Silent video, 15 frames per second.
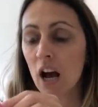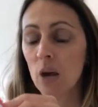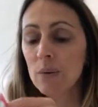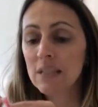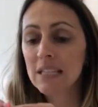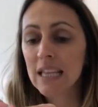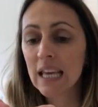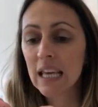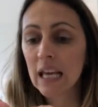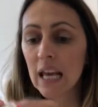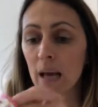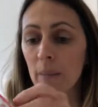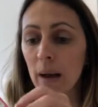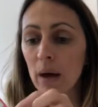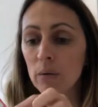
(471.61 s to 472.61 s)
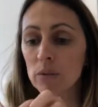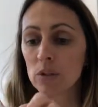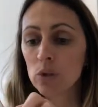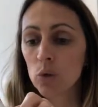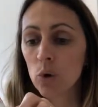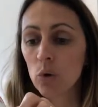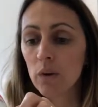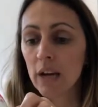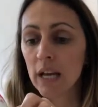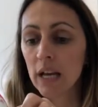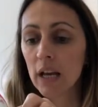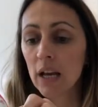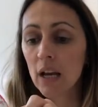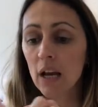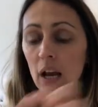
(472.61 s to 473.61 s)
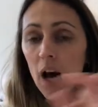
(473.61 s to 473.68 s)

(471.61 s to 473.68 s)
I was thinking about storing